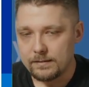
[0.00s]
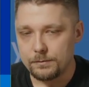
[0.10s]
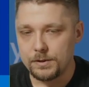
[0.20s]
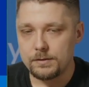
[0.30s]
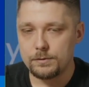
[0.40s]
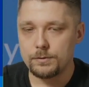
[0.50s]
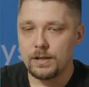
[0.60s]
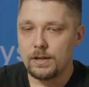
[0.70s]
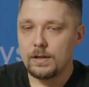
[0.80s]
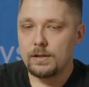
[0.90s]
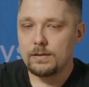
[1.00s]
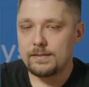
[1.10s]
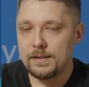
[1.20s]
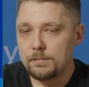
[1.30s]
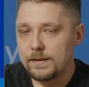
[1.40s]
So you need to
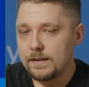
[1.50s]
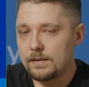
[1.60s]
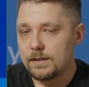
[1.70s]
simply